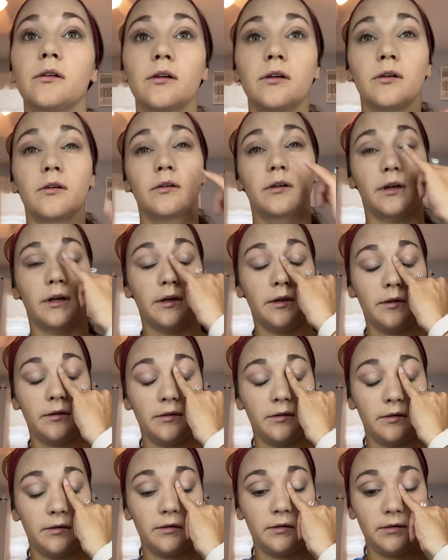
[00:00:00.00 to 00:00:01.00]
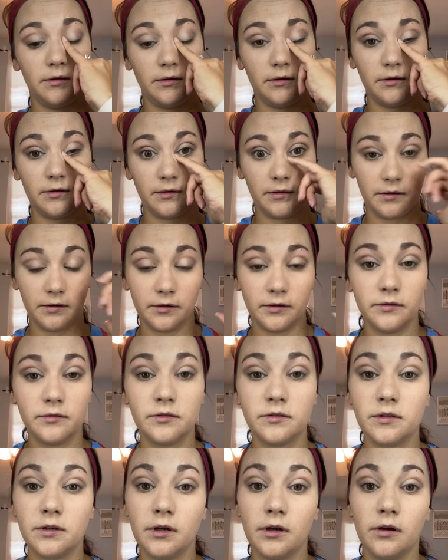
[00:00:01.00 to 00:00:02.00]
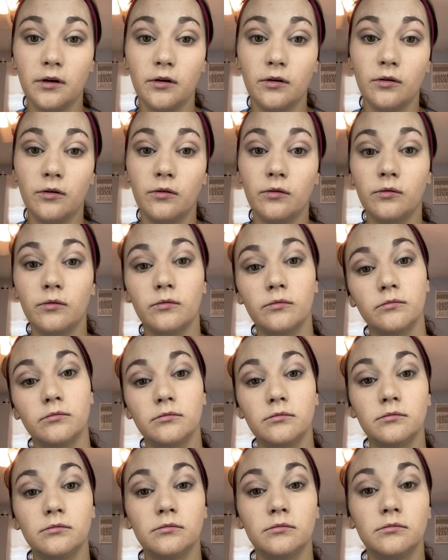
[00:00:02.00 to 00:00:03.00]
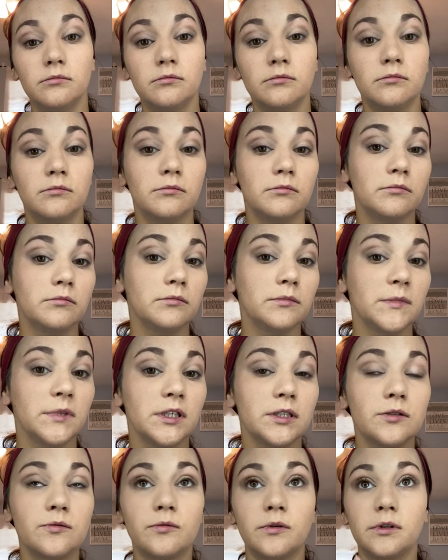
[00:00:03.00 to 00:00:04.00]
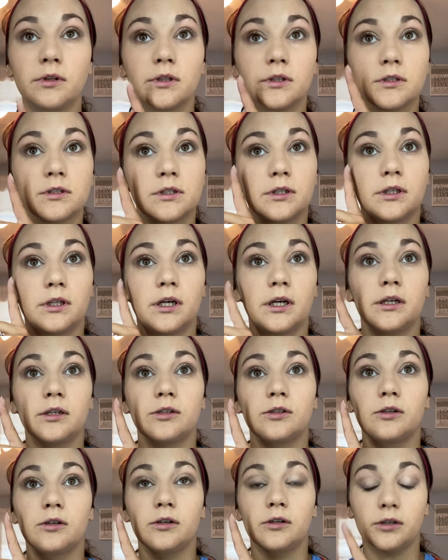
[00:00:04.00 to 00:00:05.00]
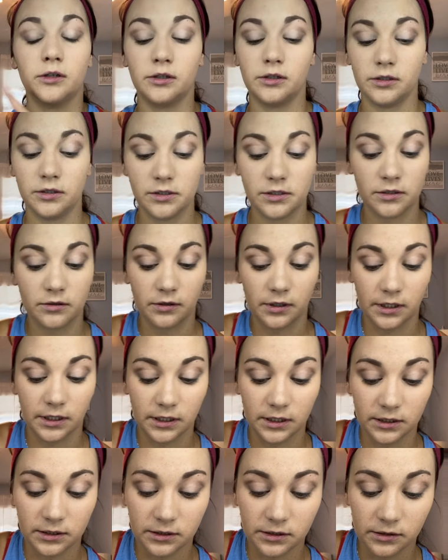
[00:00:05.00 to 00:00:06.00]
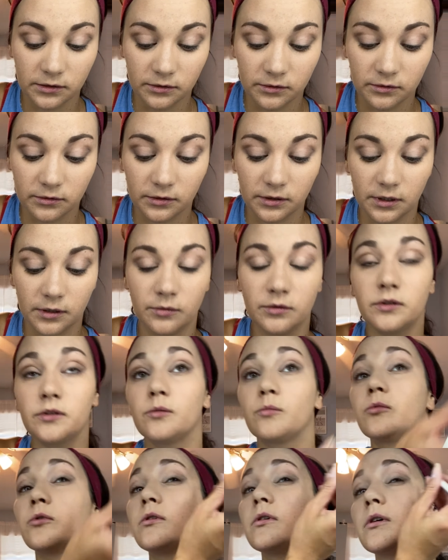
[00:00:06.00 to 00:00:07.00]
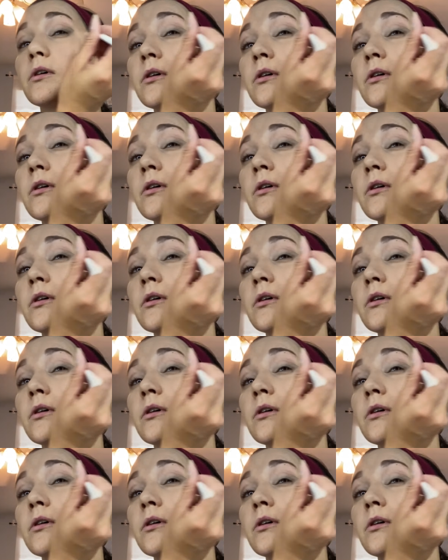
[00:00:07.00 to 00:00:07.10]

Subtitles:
Okay. So, this one looks a lot darker, so I need to get some more